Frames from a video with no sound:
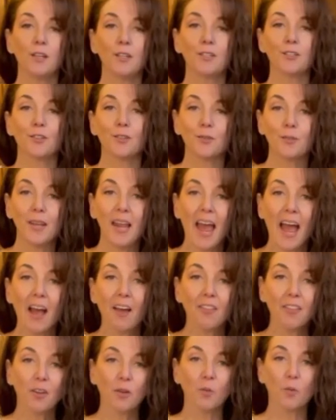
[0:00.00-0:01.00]
So
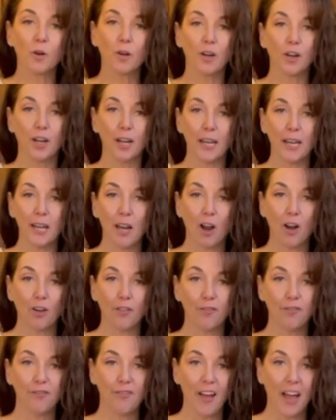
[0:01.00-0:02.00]
now that we're in our
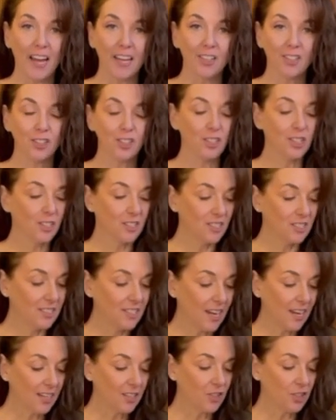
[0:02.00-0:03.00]
final
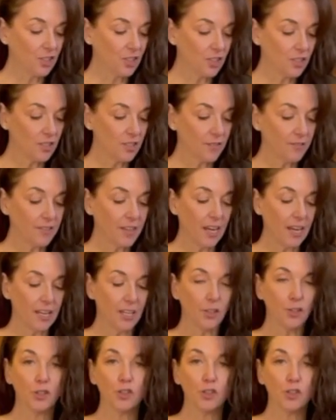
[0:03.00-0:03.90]
stages of getting